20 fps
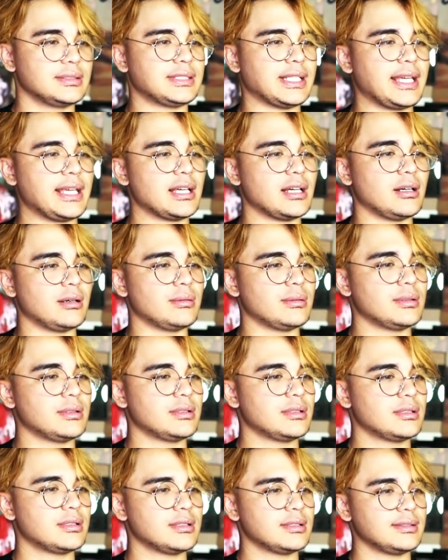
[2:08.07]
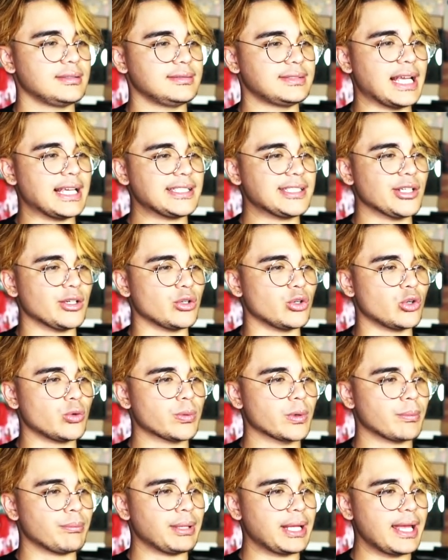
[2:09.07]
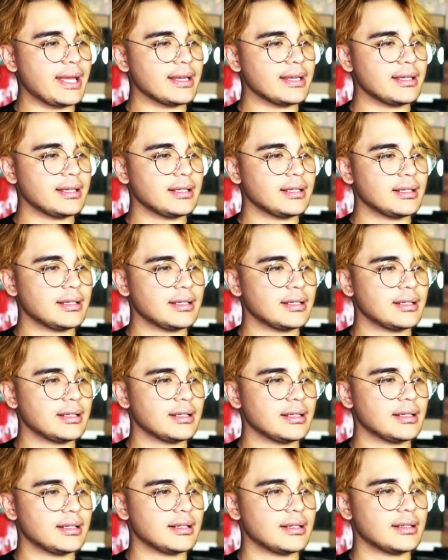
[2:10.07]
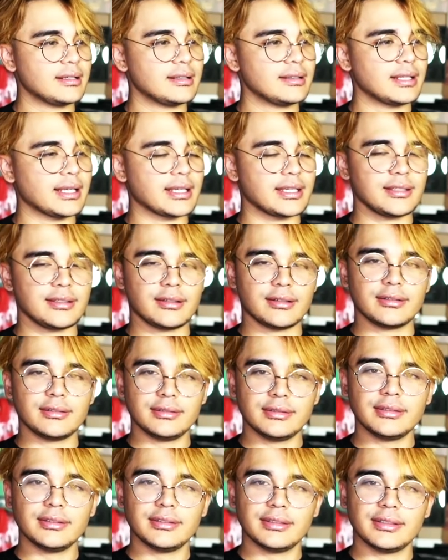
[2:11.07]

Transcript: Damn, that's your Uber black? Like, you know,